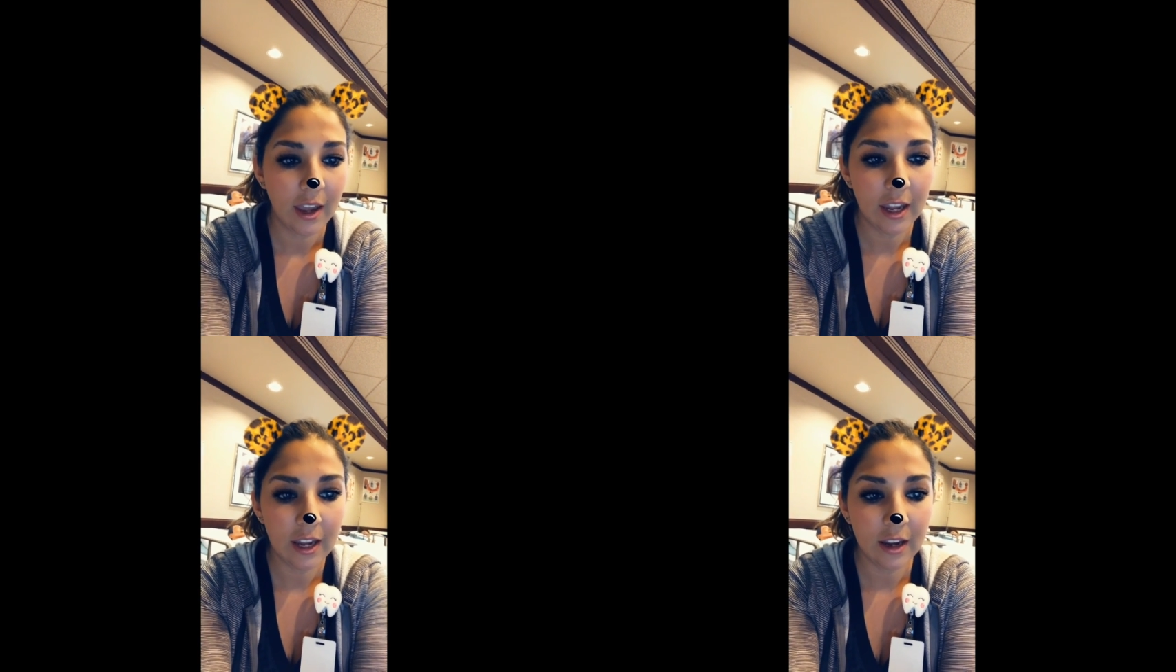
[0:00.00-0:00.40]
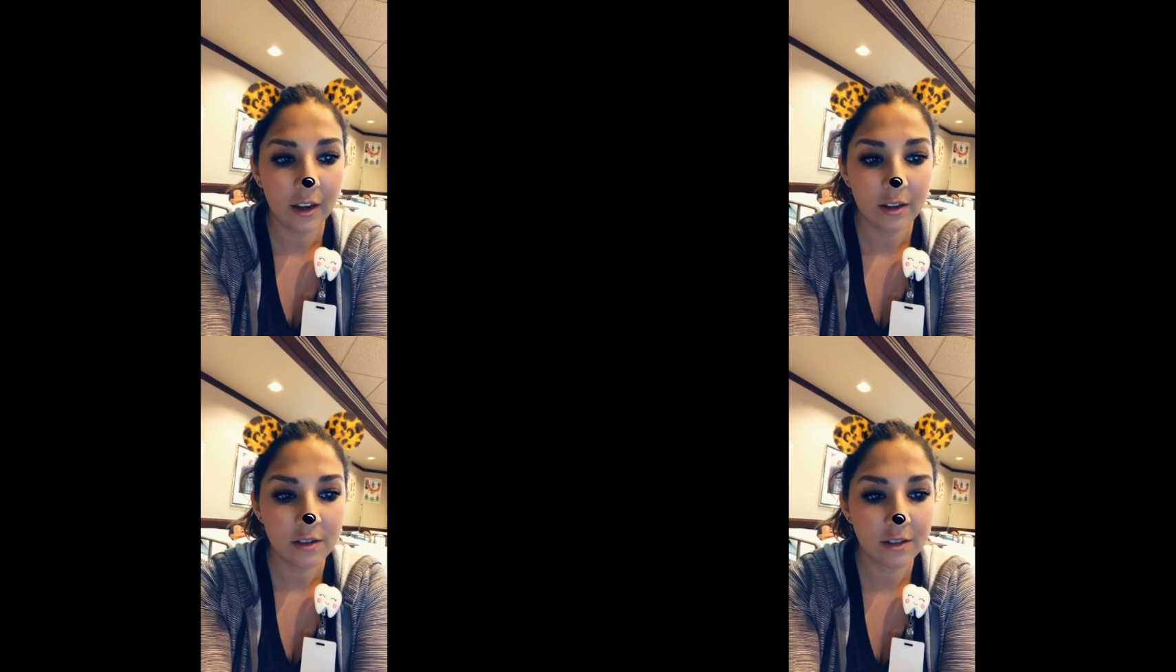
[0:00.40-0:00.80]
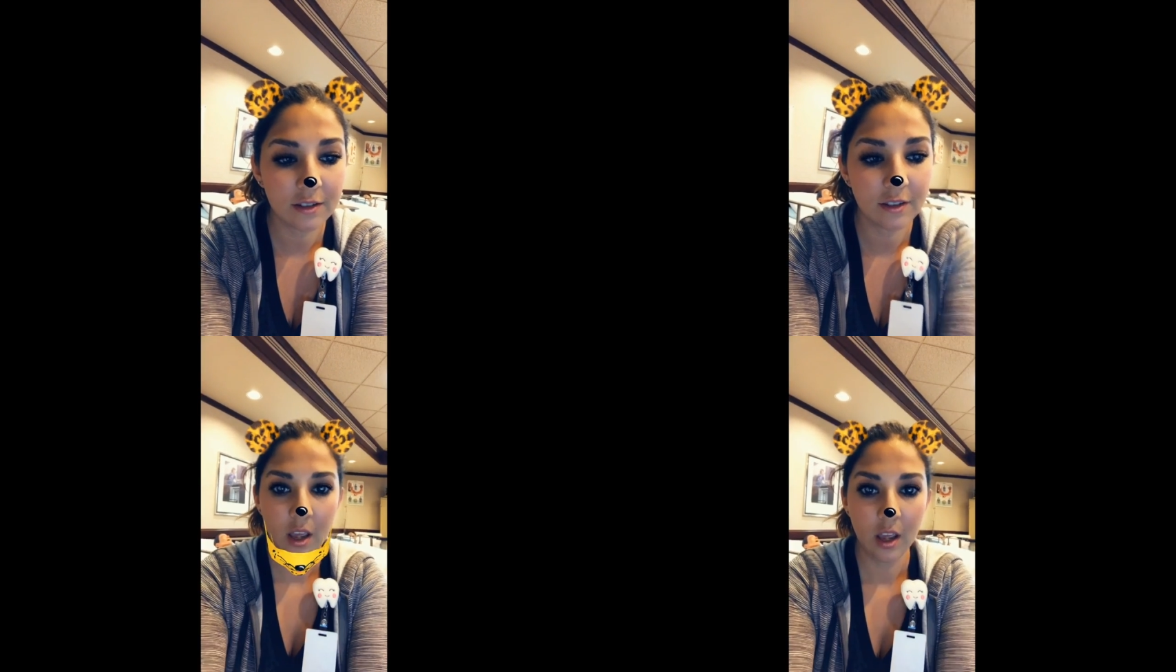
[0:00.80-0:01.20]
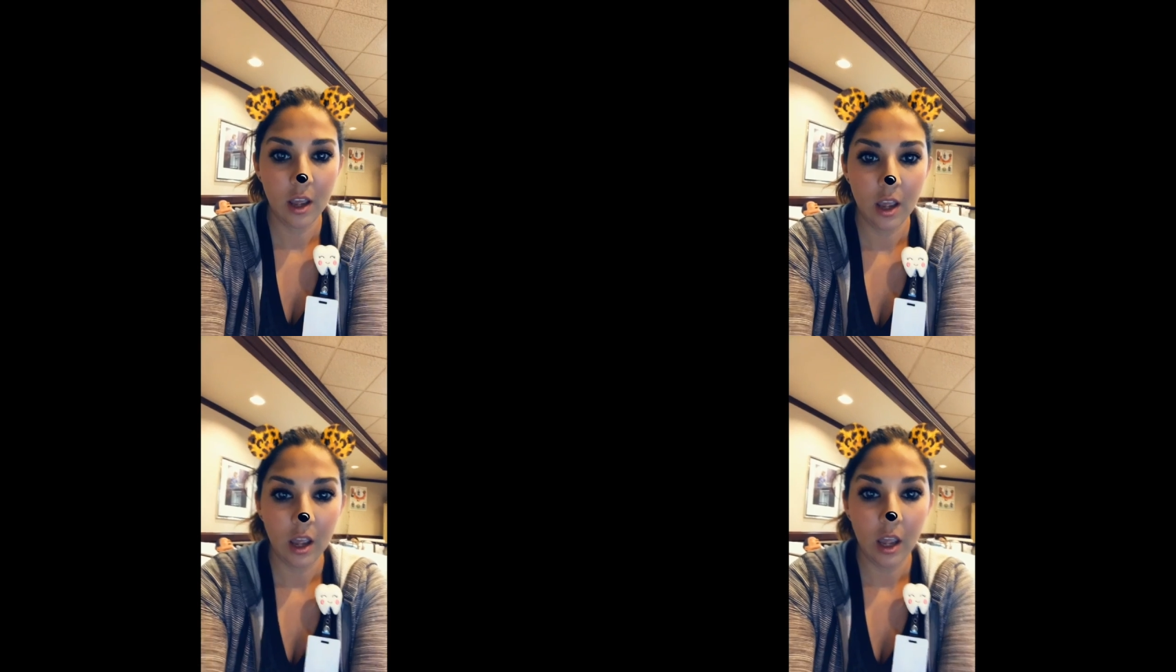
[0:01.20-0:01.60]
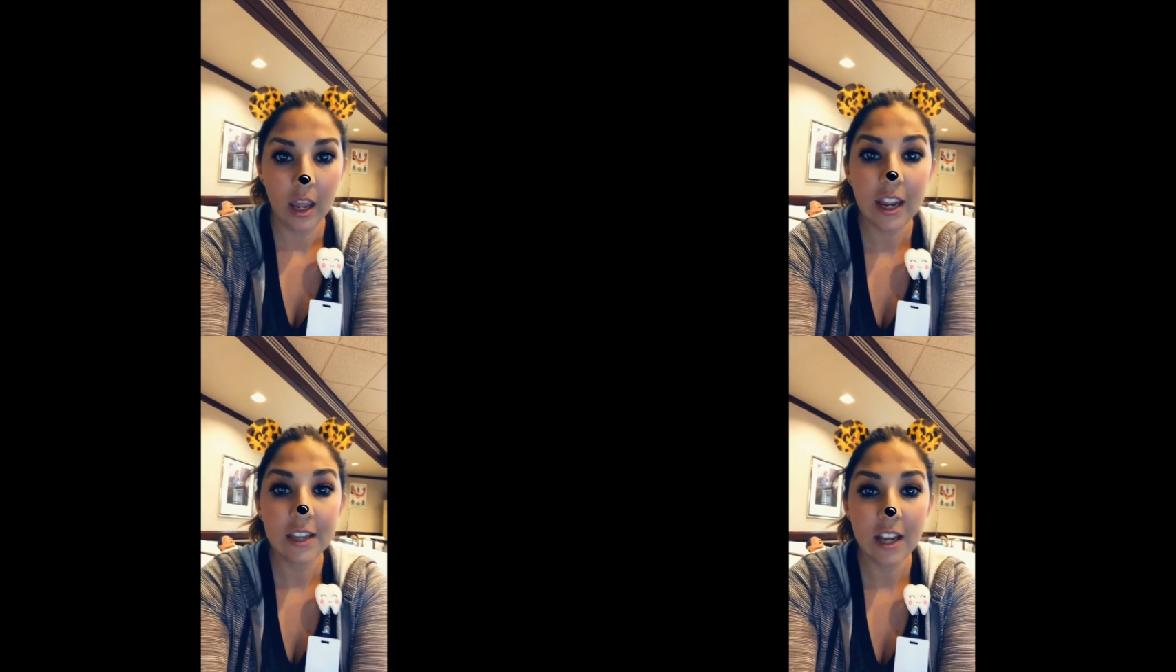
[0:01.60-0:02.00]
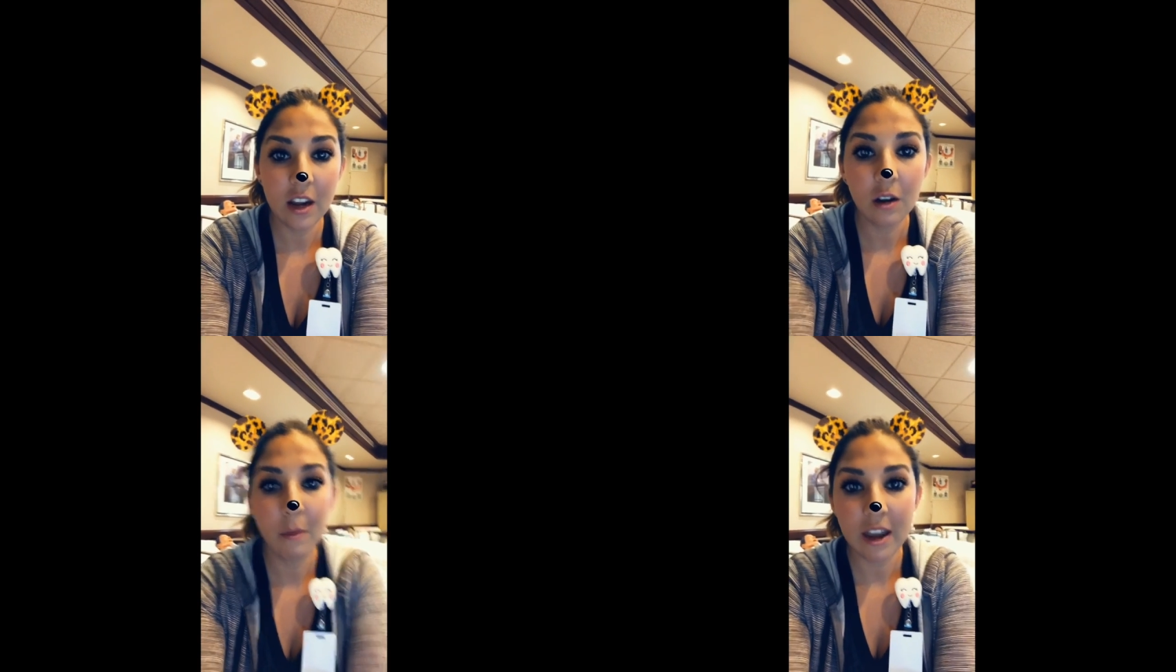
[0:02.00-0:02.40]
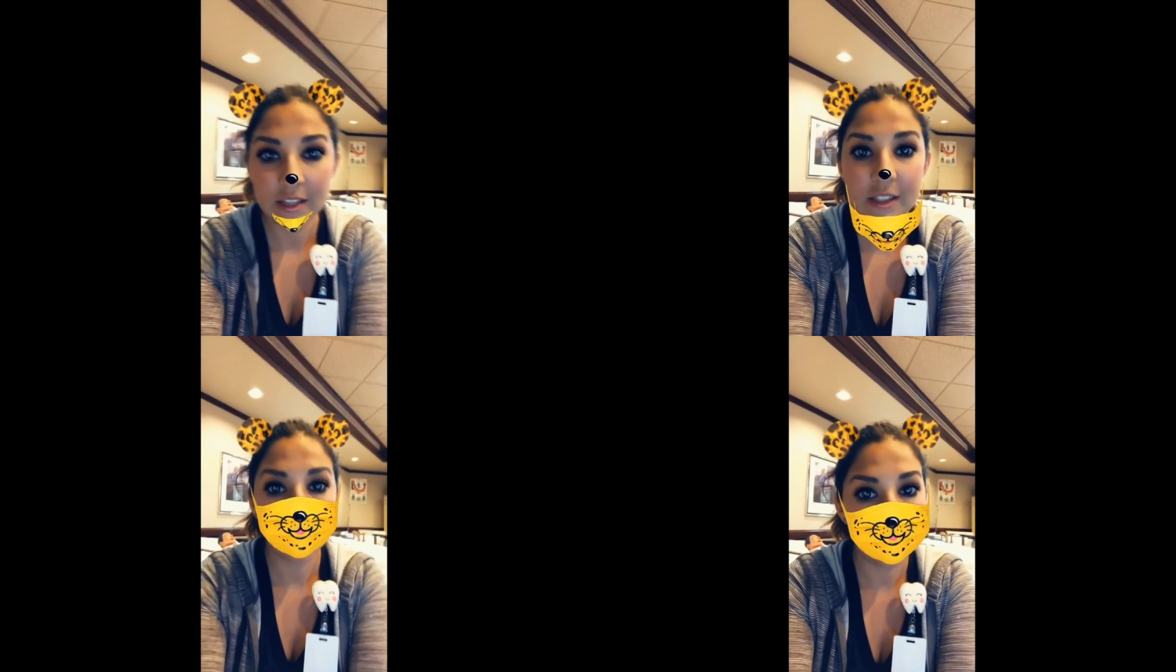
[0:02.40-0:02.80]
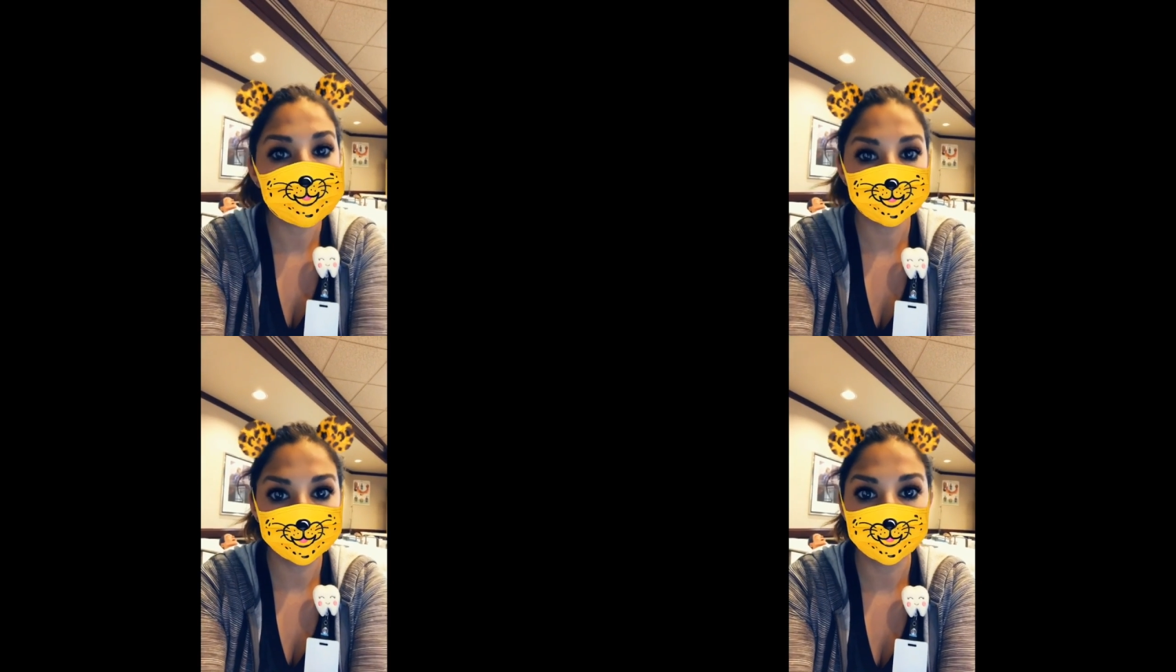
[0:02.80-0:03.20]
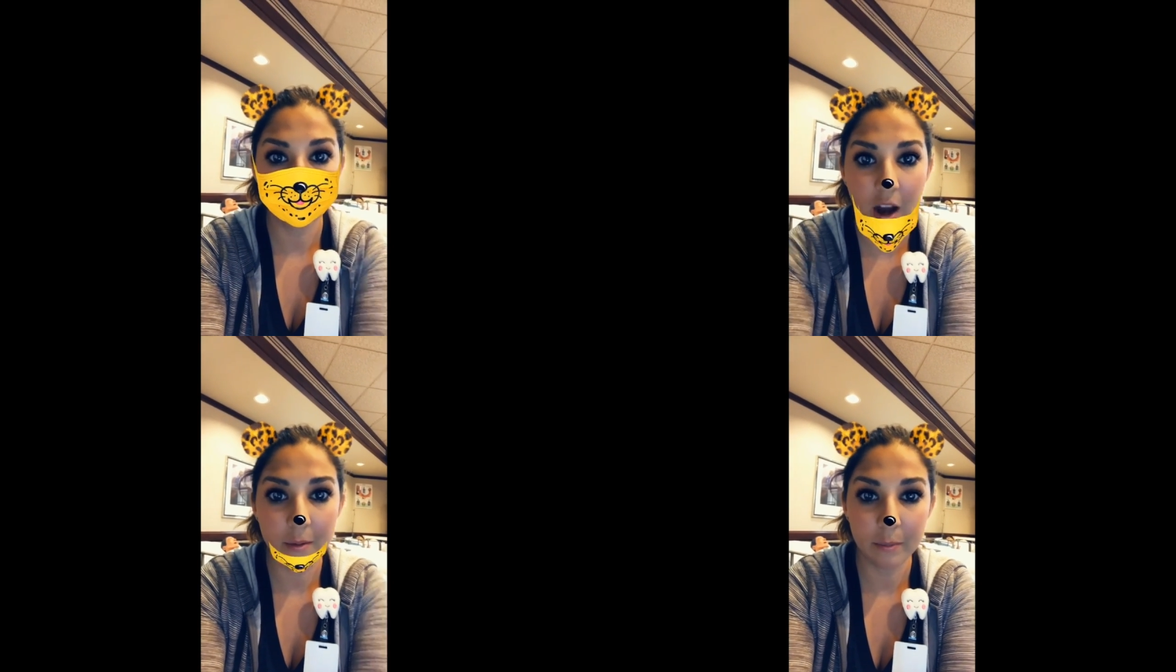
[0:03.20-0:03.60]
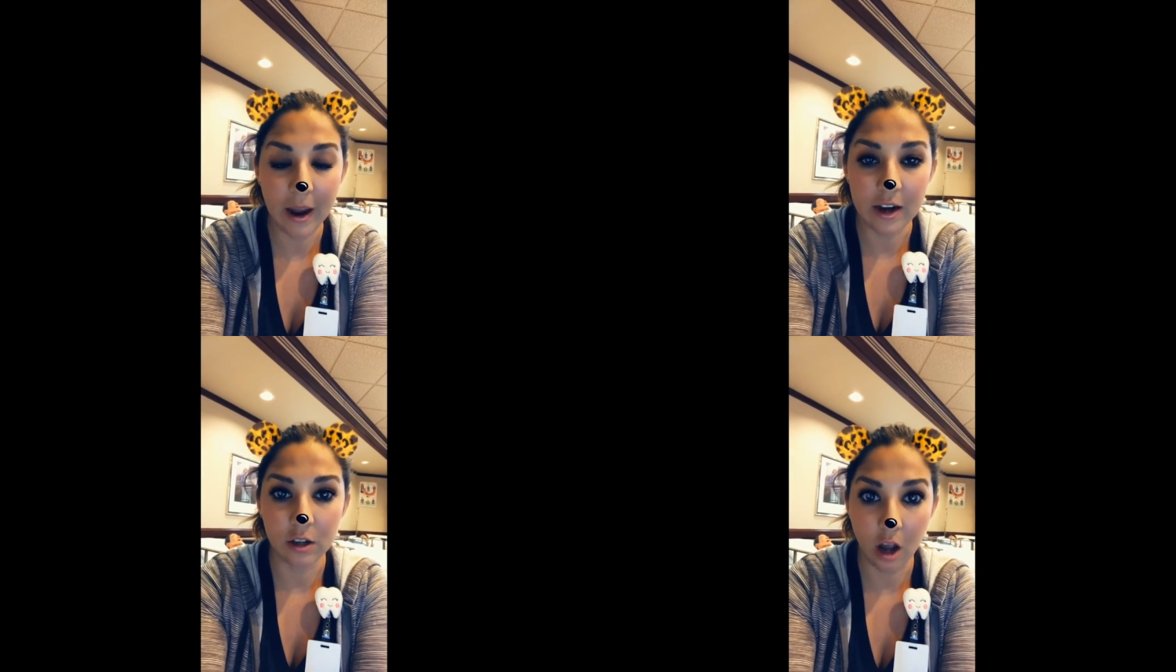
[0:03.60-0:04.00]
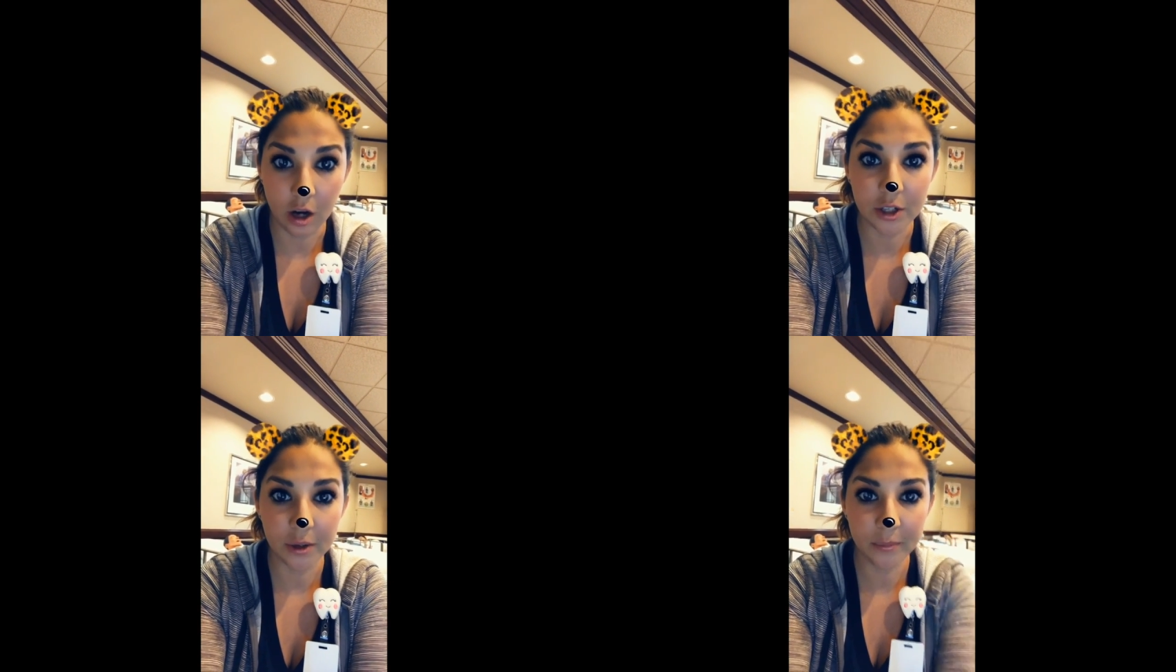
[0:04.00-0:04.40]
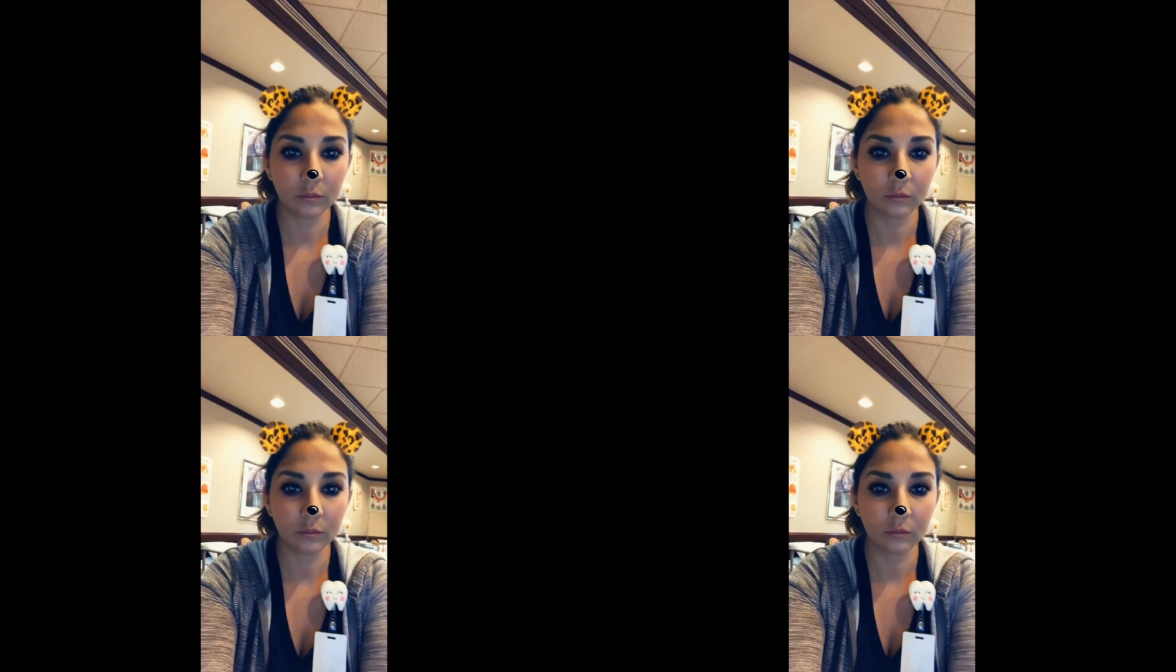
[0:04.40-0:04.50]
And take your medicine as it's prescribed by your doctor.